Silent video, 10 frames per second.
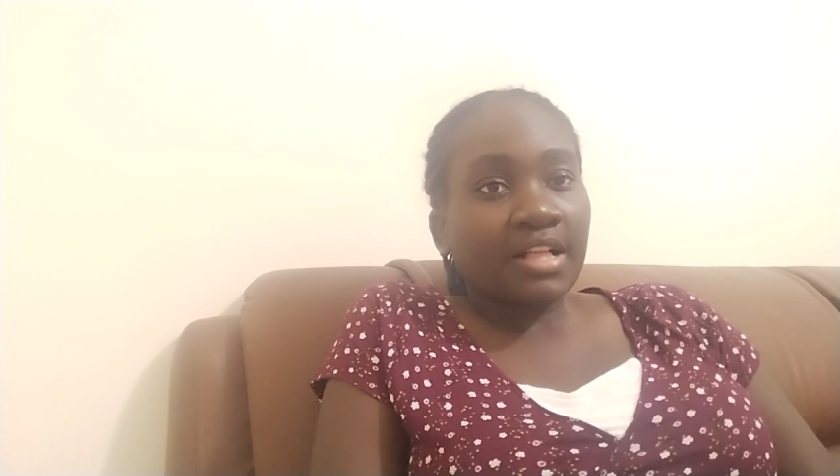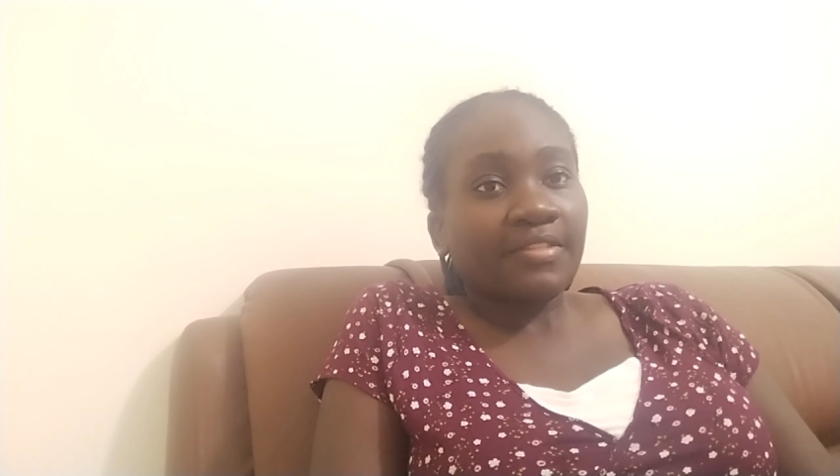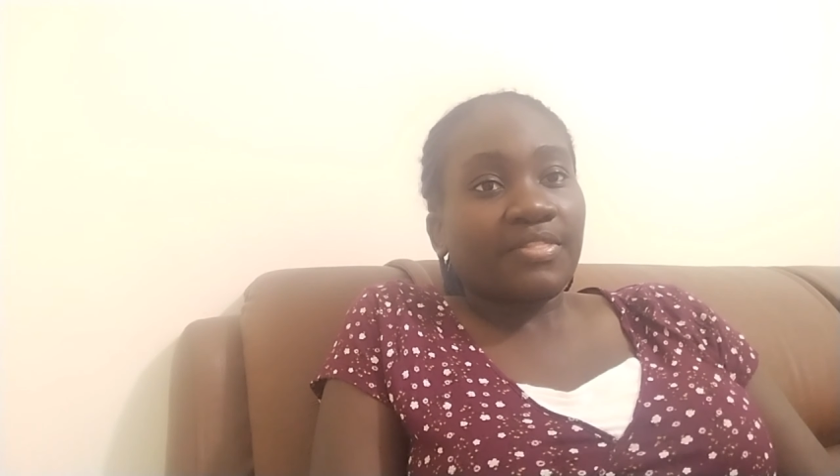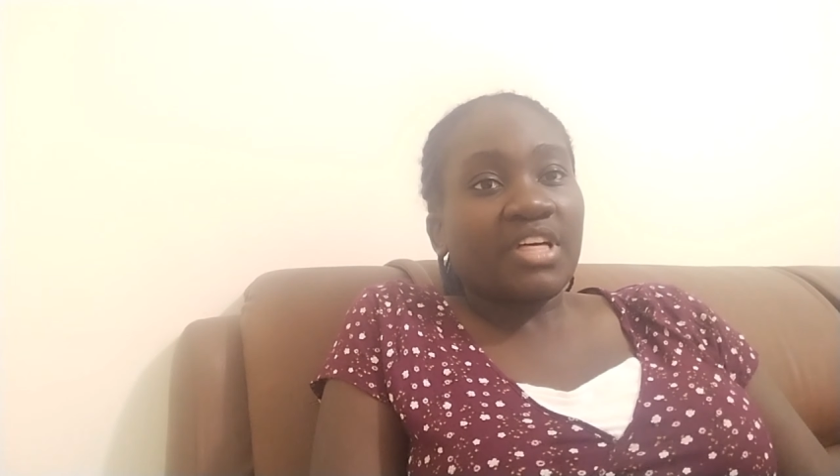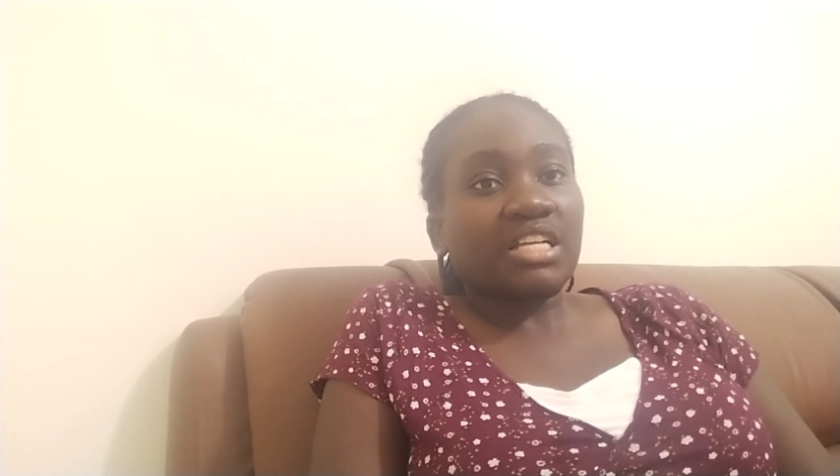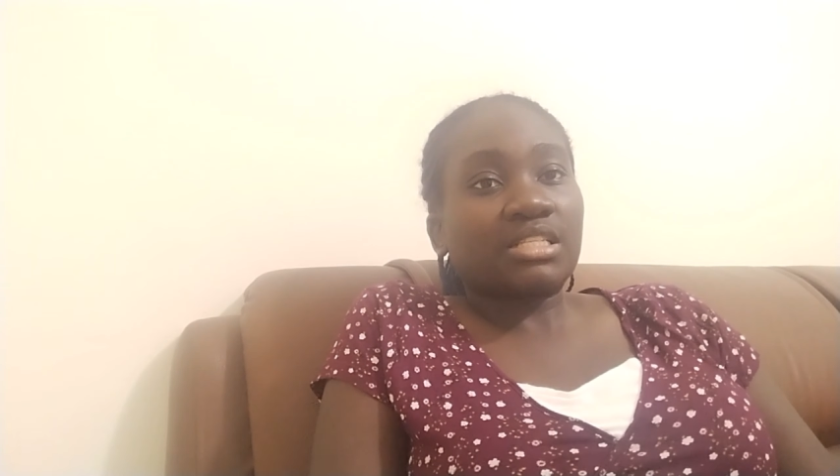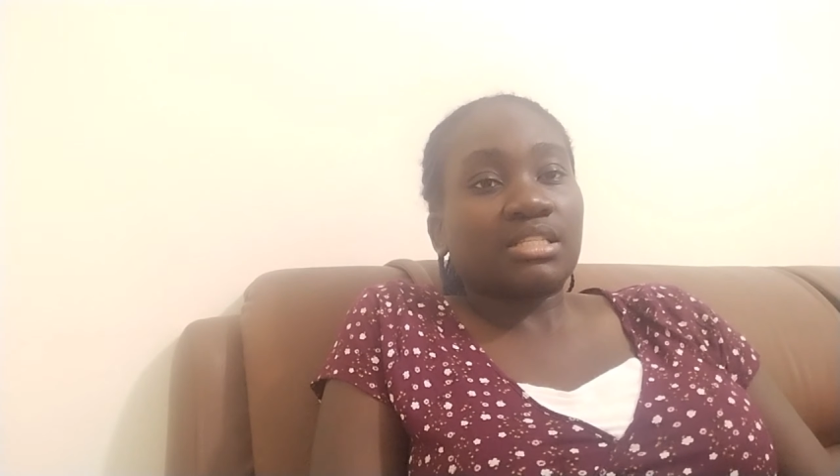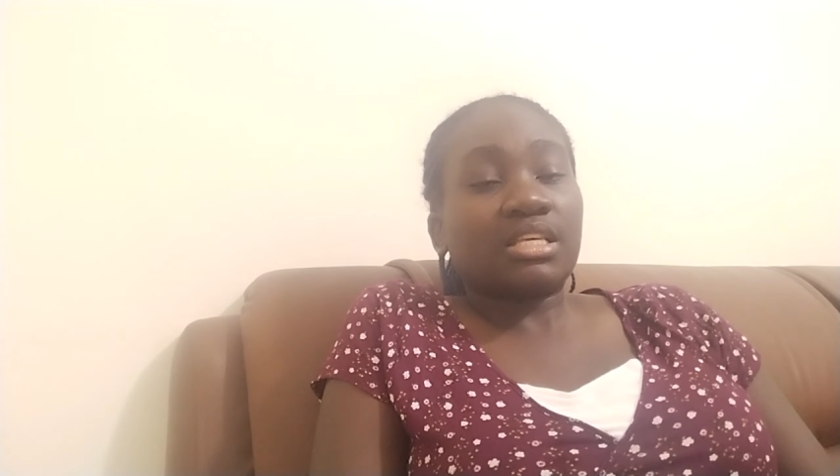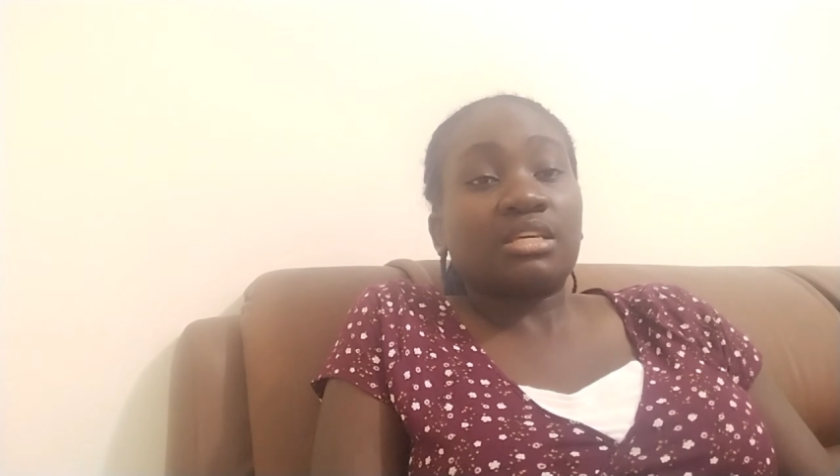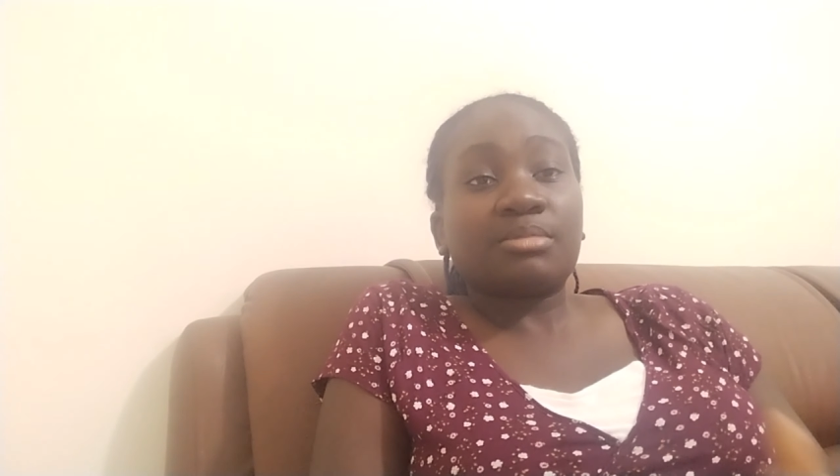that
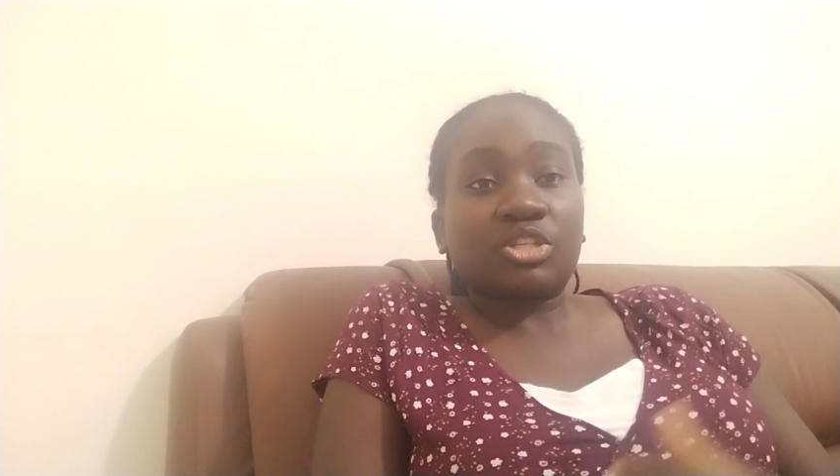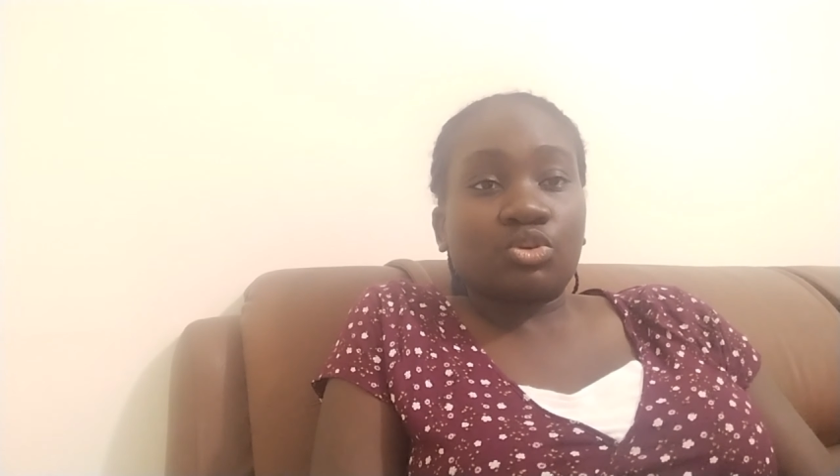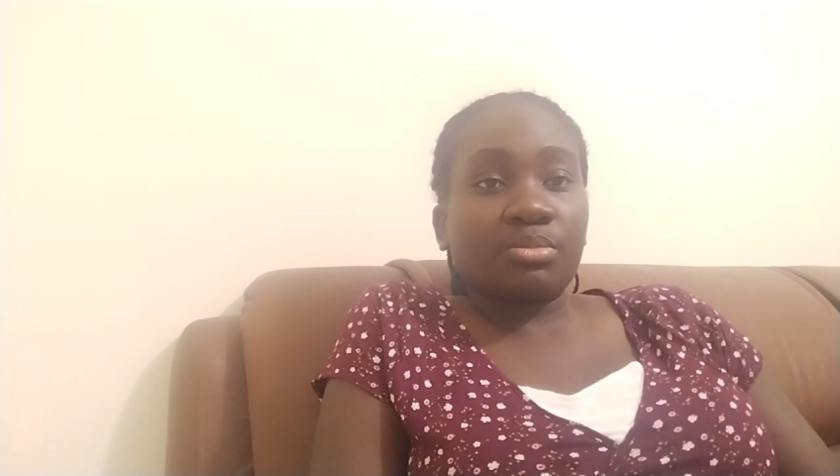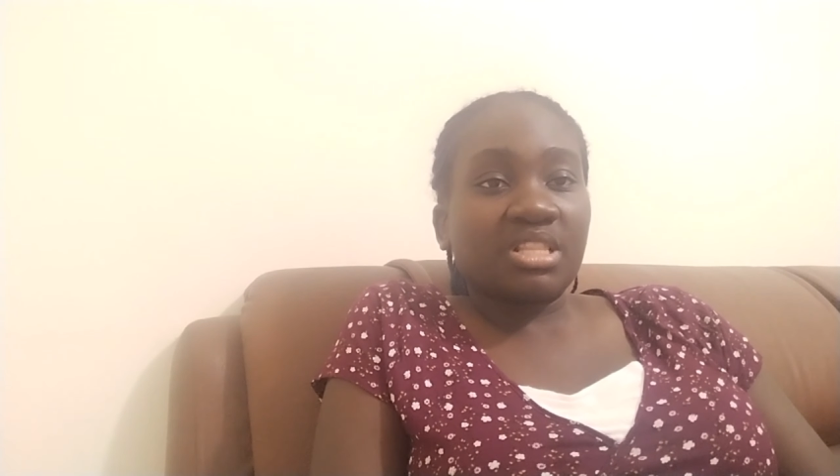the hematoma